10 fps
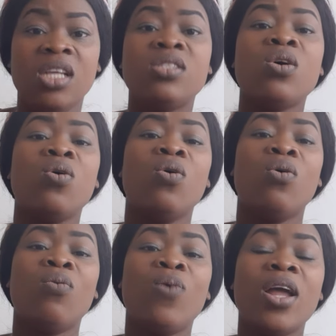So
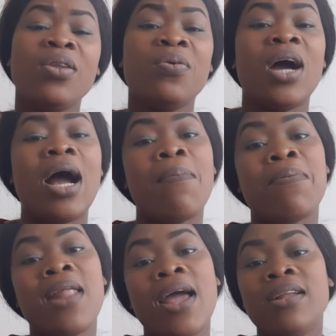when you
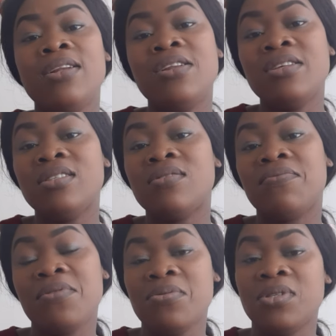apply these
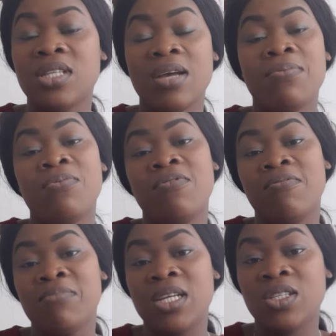few steps
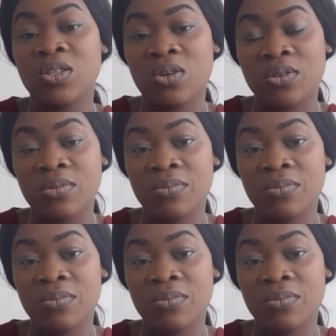we've mentioned,